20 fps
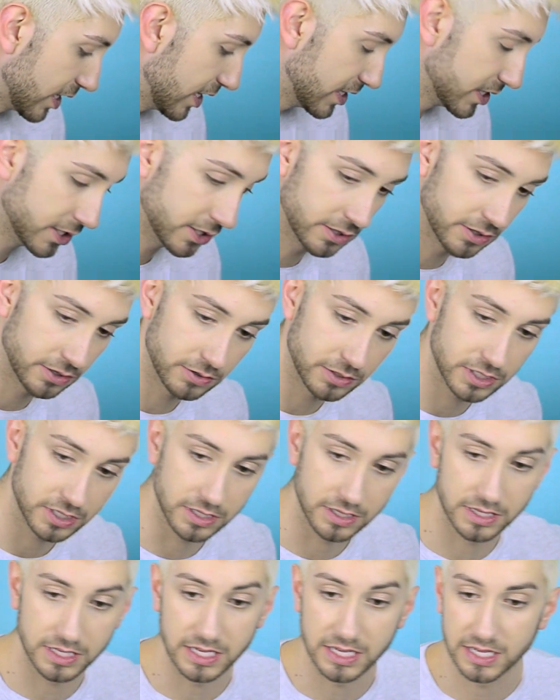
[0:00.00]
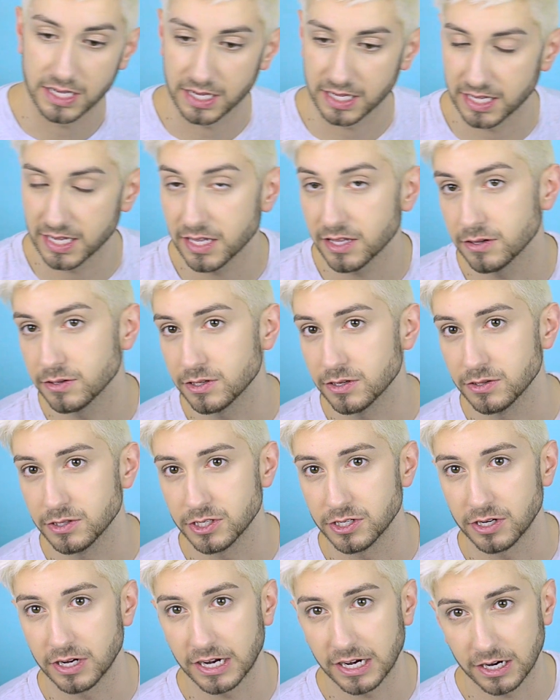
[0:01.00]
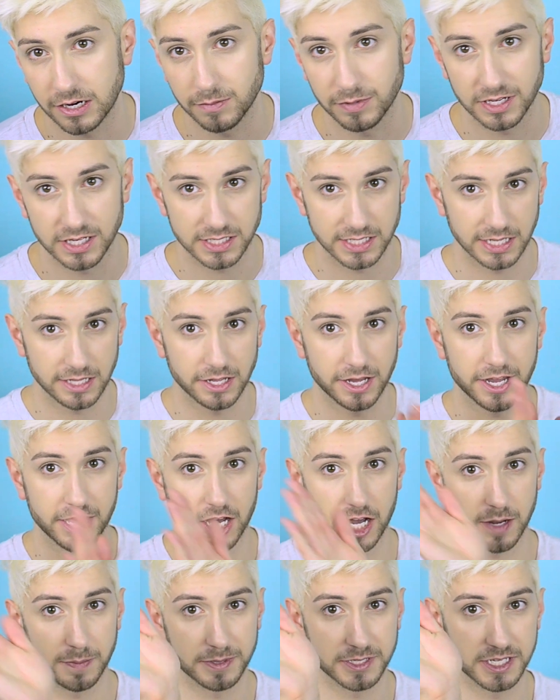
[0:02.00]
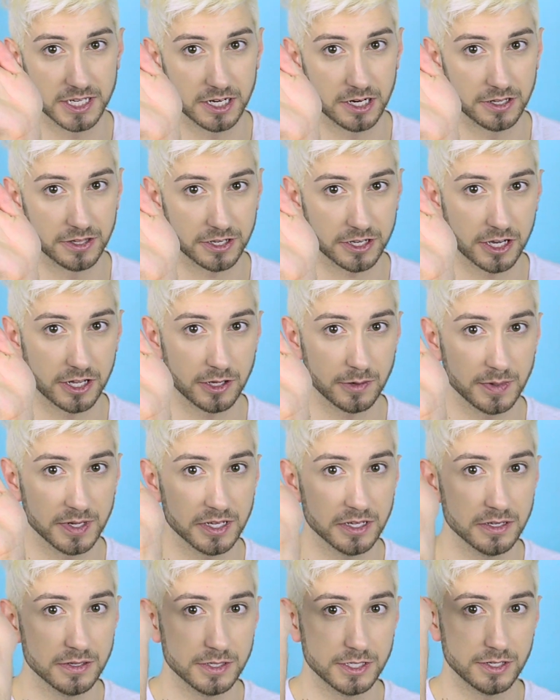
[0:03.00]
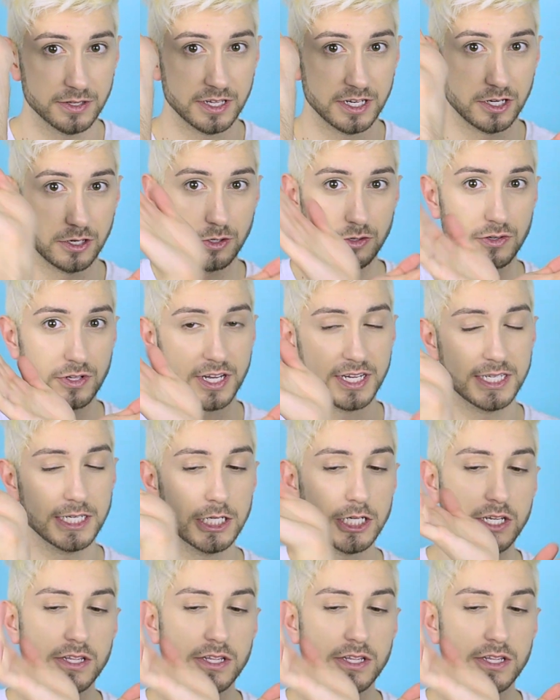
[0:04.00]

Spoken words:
cancel out the yellow tones in your hair because they lie opposite on the color wheel, so they neutralize each